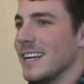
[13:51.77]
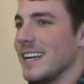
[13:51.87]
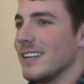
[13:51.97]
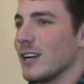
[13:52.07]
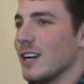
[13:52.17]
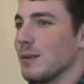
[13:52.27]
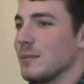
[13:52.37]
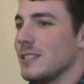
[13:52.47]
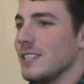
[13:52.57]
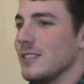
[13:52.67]
and our, our
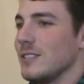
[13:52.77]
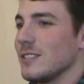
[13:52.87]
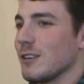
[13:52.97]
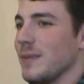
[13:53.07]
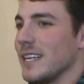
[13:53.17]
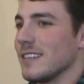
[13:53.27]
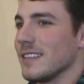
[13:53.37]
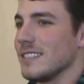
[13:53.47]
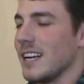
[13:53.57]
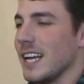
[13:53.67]
platoon commander
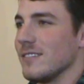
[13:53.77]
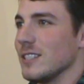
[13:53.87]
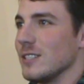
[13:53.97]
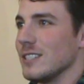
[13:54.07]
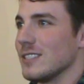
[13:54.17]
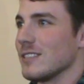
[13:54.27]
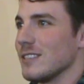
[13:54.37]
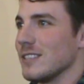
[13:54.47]
at the time, he was